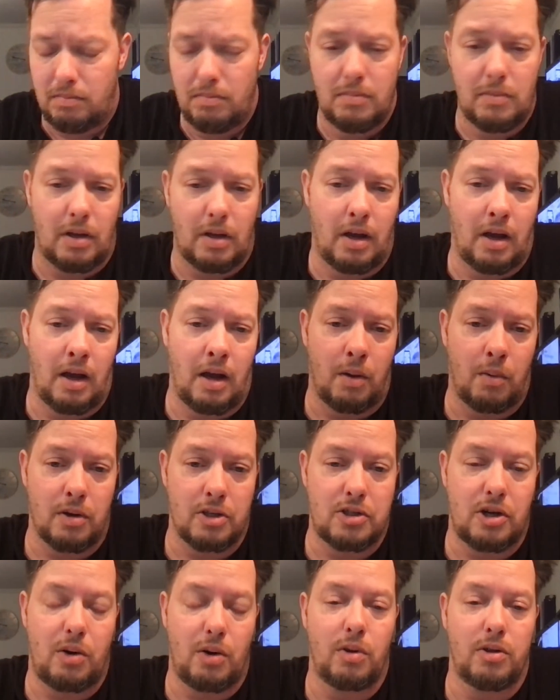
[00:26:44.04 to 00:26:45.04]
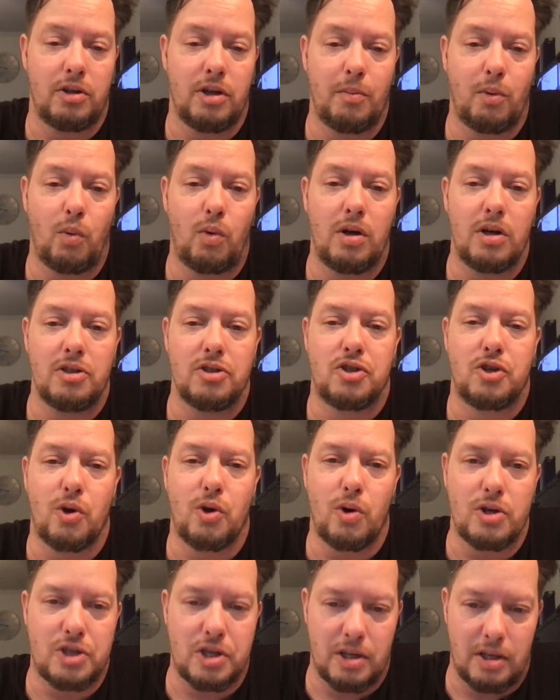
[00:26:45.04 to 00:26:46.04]
We're going to start with number 1,
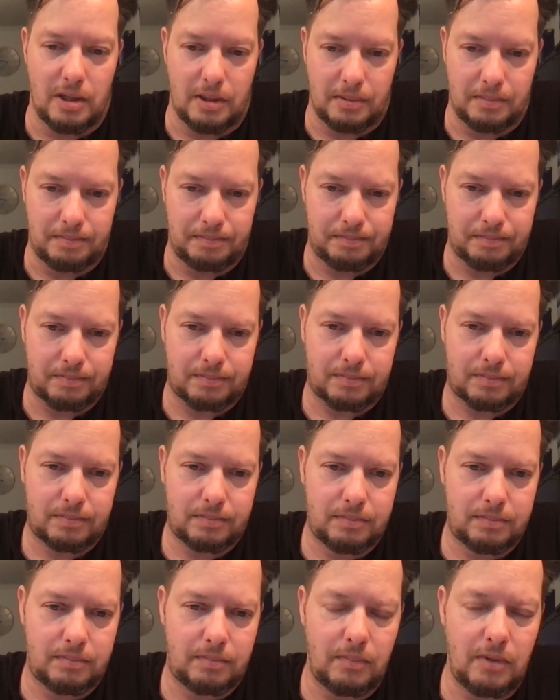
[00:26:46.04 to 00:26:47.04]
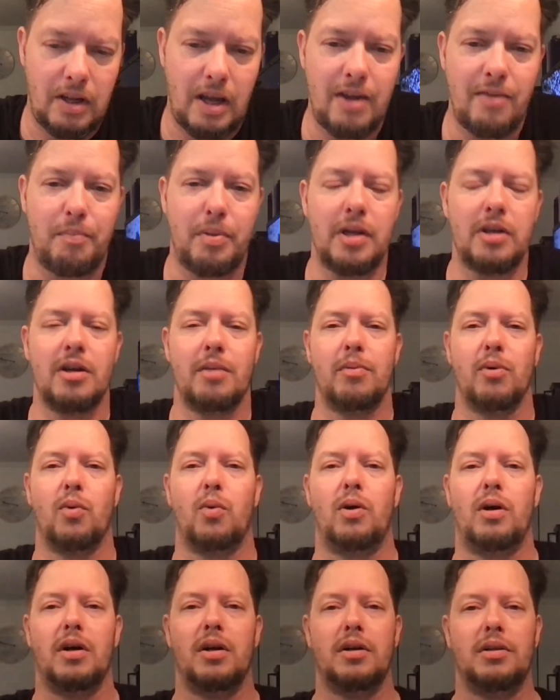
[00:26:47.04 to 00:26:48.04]
Georgia. They have been number
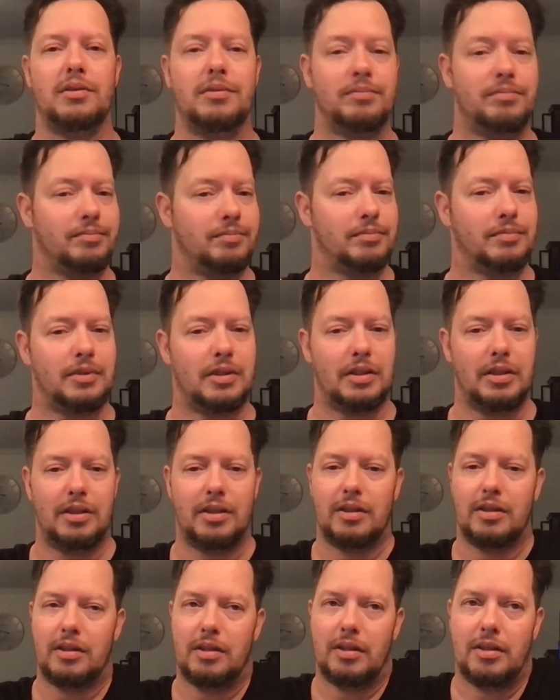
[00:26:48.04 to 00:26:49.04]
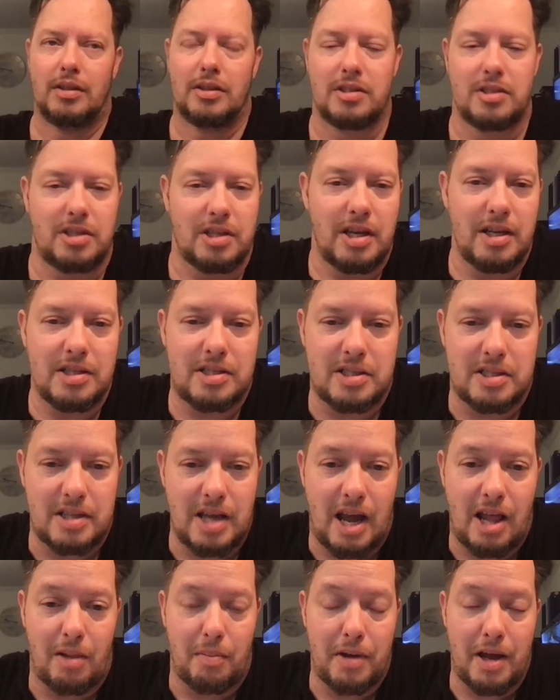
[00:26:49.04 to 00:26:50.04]
1 since
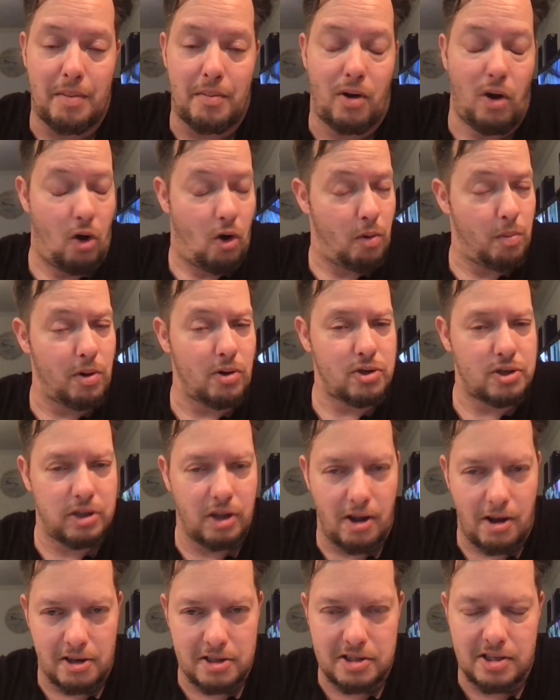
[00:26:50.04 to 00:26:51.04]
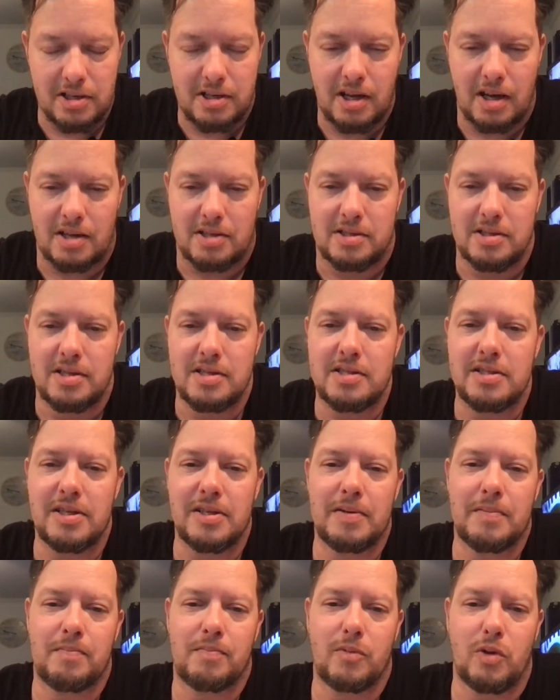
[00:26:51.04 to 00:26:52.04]
Alabama almost lost to Texas
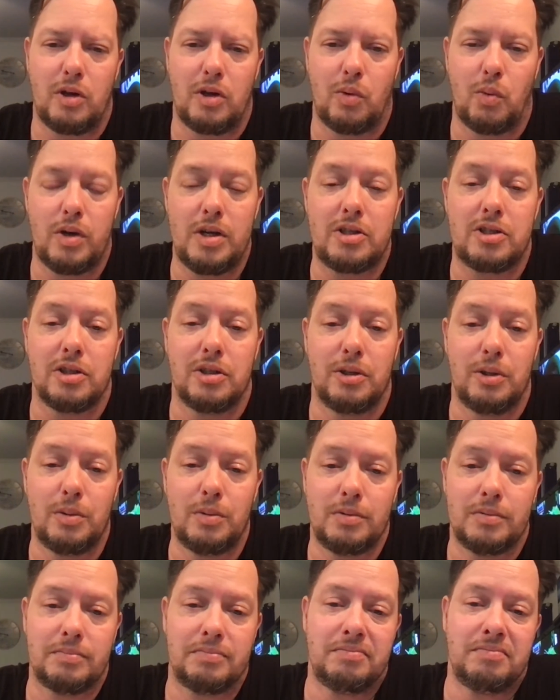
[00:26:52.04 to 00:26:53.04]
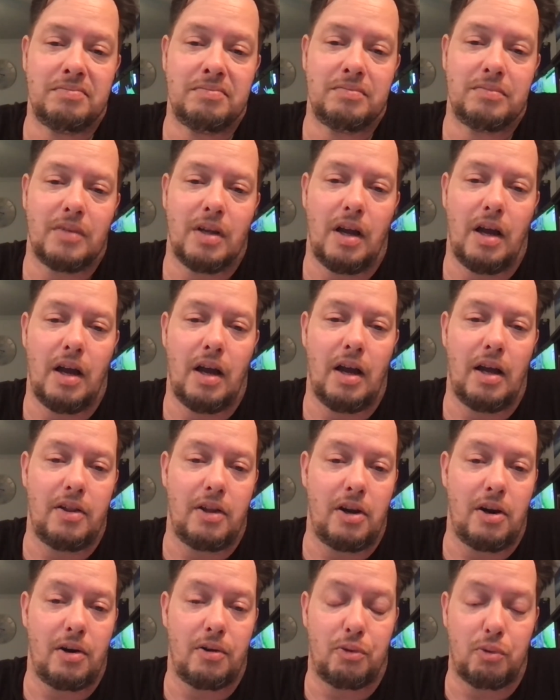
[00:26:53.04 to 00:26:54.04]
in week 2.
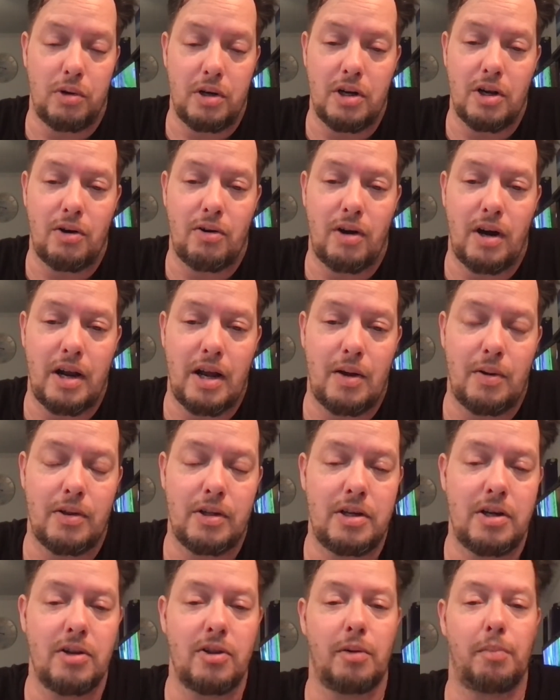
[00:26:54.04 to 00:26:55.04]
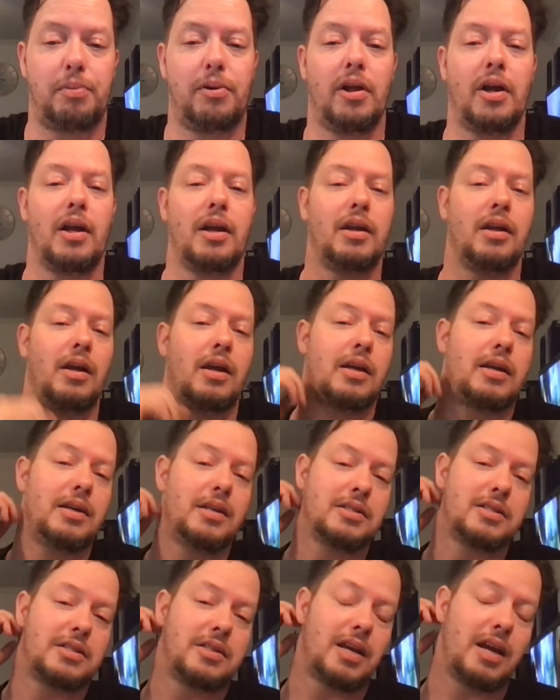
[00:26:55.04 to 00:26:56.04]
They are 3-0 right now in the year. They're playing
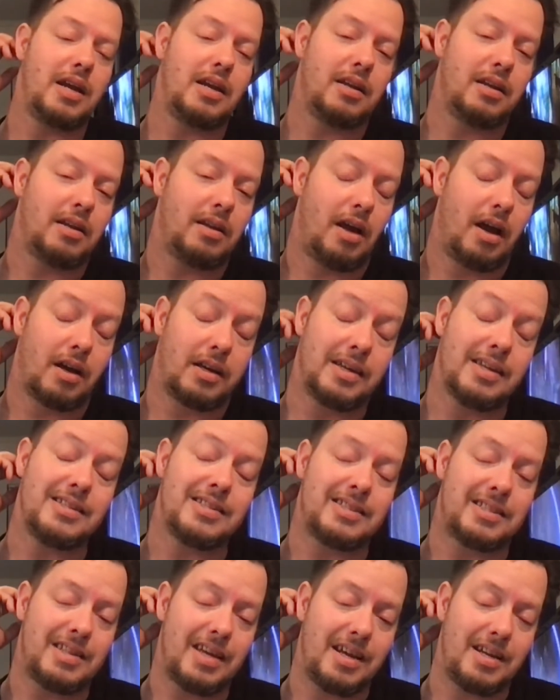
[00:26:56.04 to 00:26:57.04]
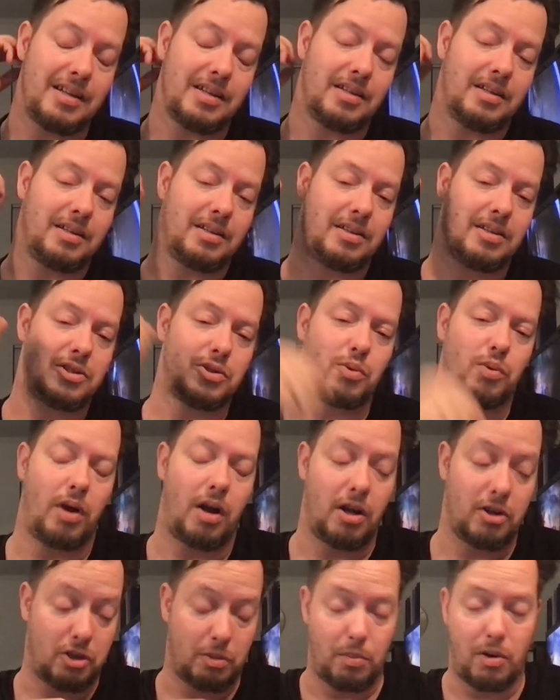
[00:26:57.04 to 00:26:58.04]
Kent State this
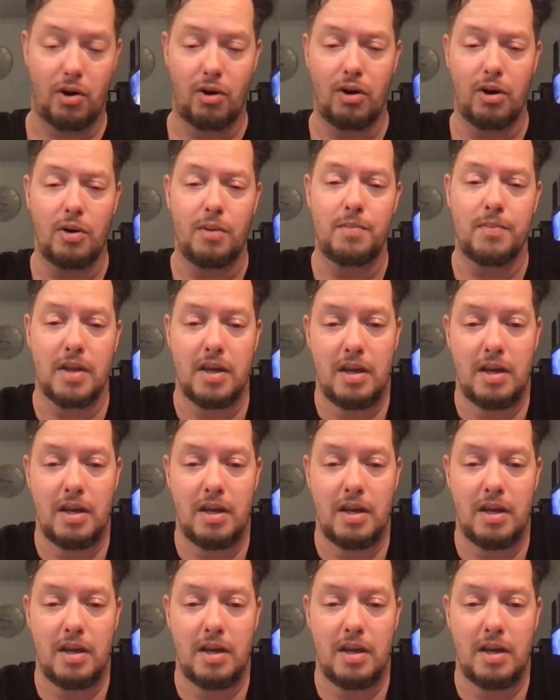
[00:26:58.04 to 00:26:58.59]
tomorrow.